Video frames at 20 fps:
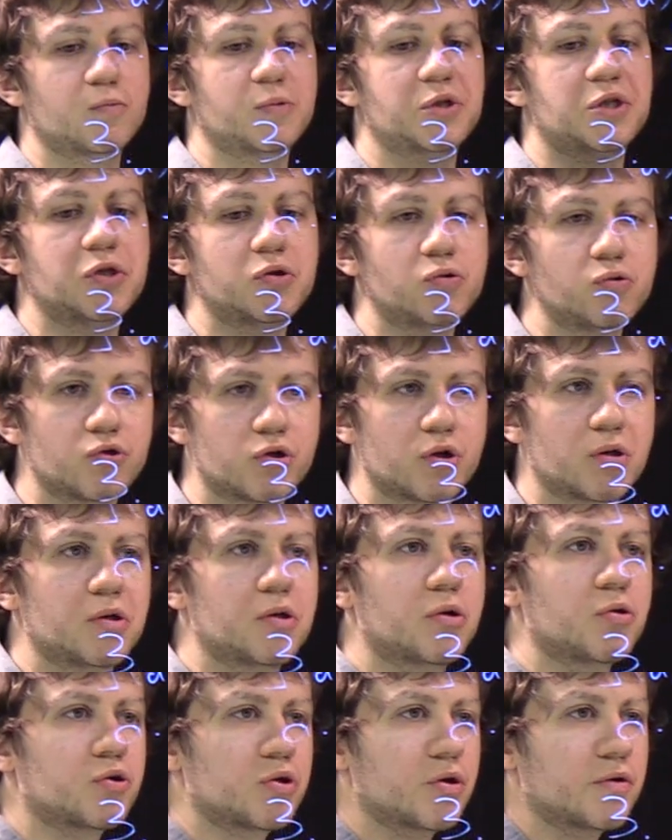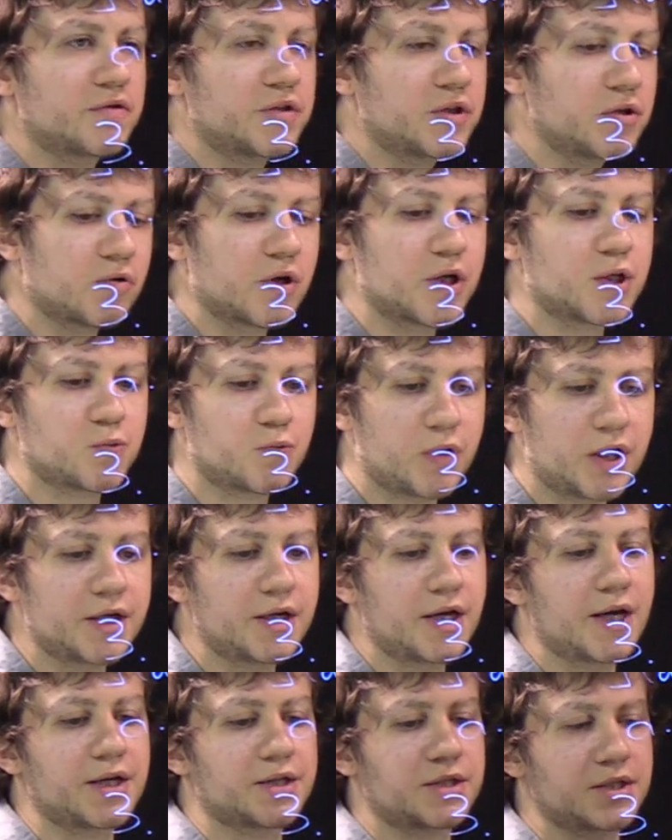with usual notion of 0 and
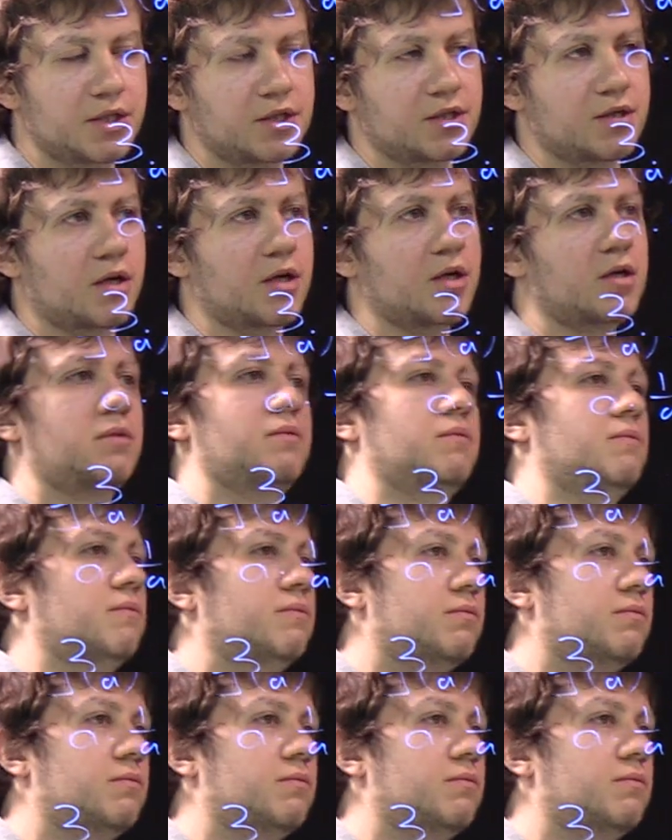1, and these are